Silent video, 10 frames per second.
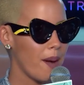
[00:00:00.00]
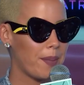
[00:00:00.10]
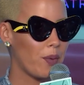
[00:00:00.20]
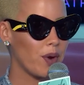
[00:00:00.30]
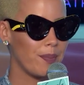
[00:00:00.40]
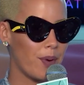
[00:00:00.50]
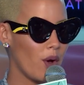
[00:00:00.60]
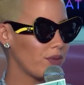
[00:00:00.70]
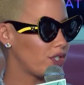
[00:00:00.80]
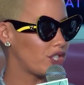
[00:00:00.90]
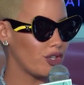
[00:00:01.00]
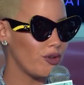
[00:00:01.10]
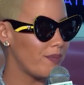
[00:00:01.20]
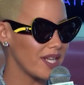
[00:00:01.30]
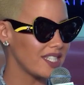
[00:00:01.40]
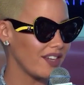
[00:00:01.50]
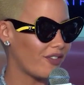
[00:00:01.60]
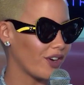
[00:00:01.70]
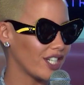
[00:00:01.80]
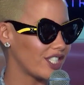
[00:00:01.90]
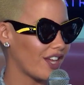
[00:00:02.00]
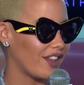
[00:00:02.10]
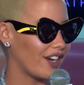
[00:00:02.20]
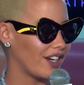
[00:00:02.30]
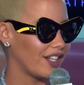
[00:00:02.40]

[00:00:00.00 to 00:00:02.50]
But we're both too busy for each other.